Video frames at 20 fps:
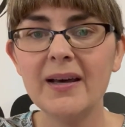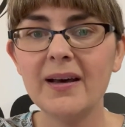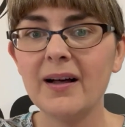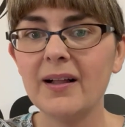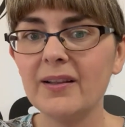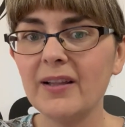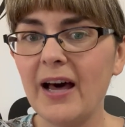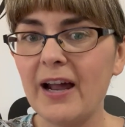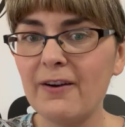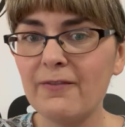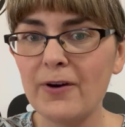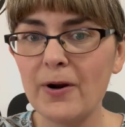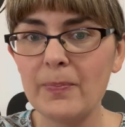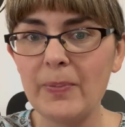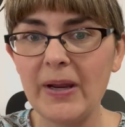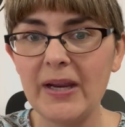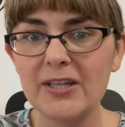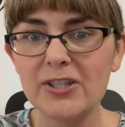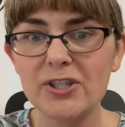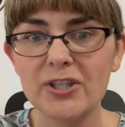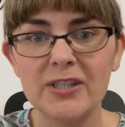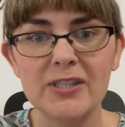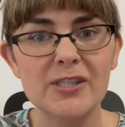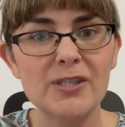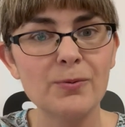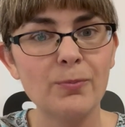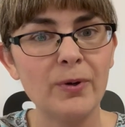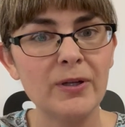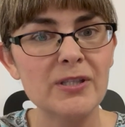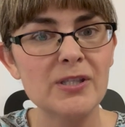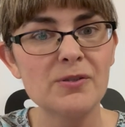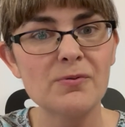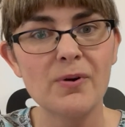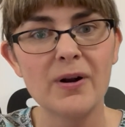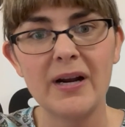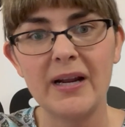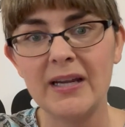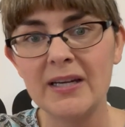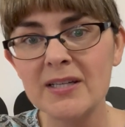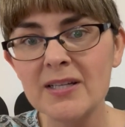A lot of our patients, once
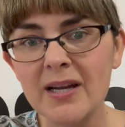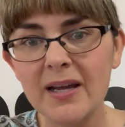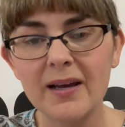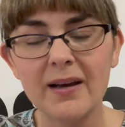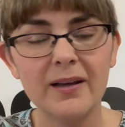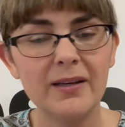we're in